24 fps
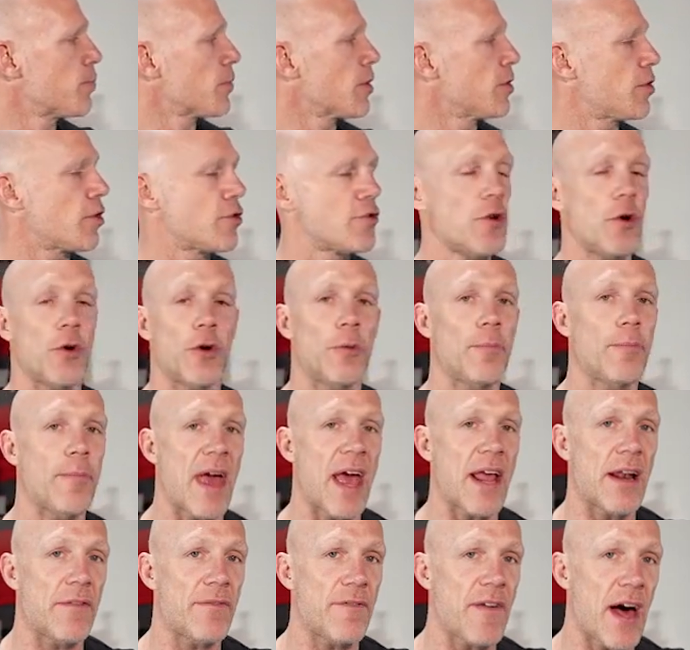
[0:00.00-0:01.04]
The total
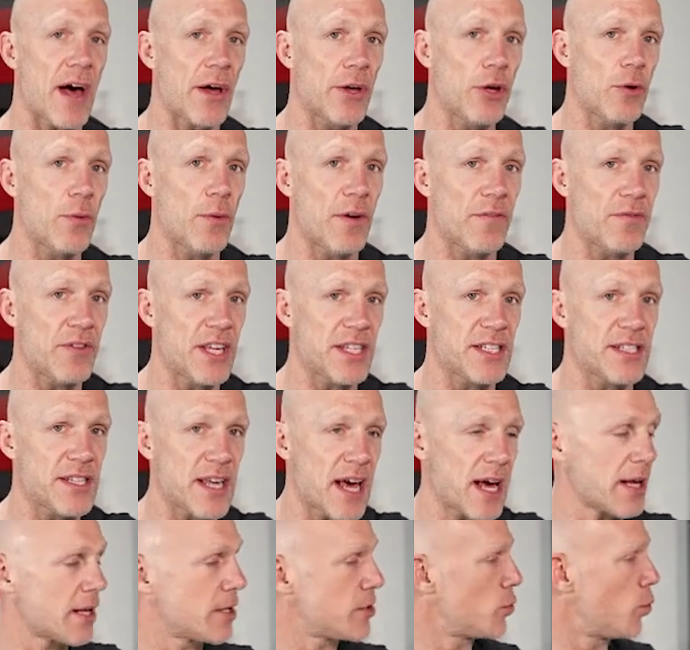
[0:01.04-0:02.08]
mana value of this
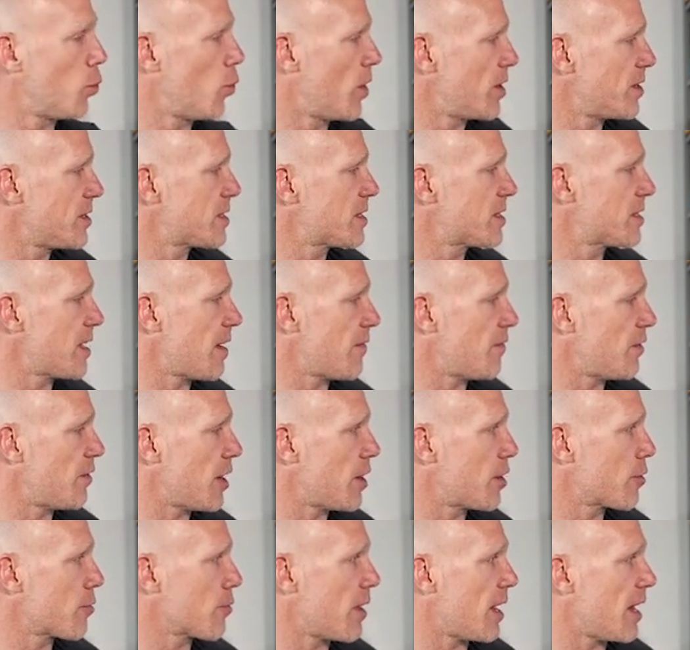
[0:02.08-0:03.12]
deck is
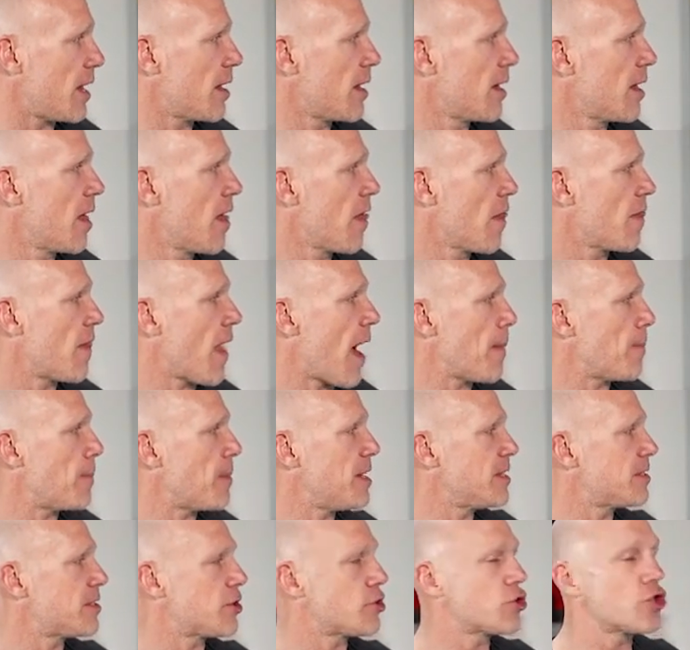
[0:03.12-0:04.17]
173. That
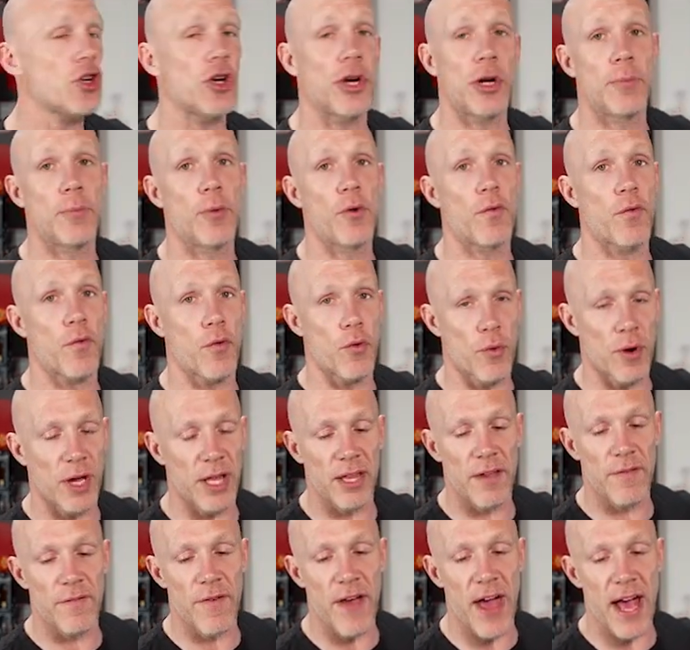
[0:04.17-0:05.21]
means it's going to move
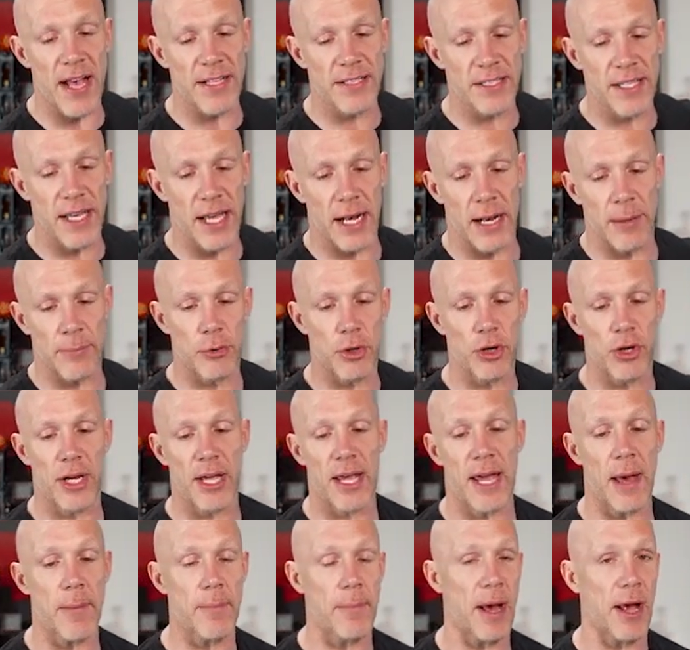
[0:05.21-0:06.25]
really fast, and I'm going to
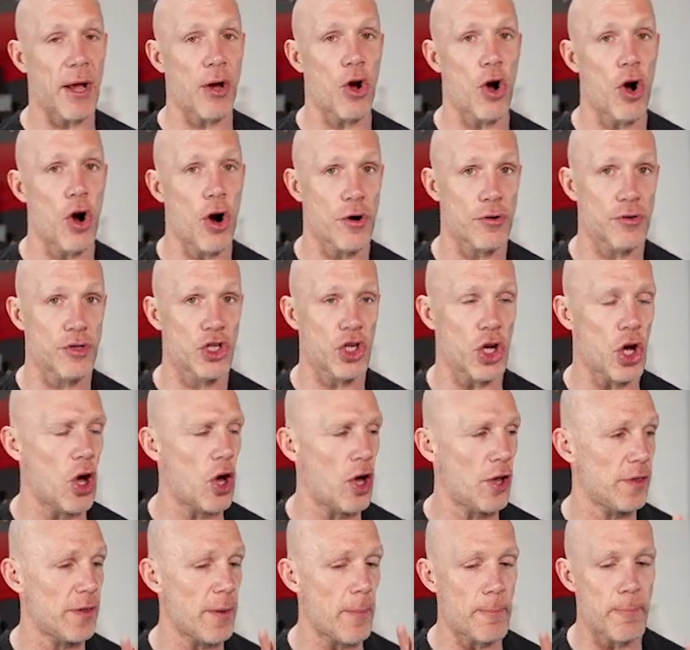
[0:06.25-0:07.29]
get my cards
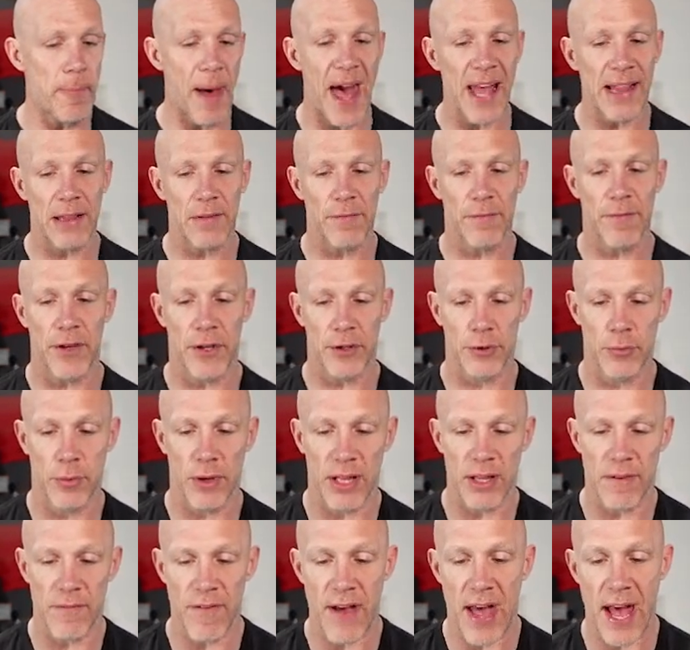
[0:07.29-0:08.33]
on the battlefield
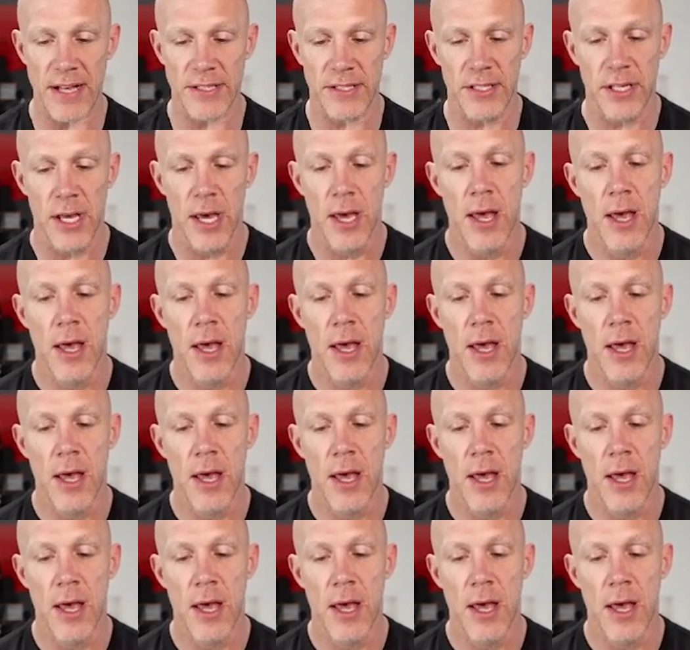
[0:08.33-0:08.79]
really fast.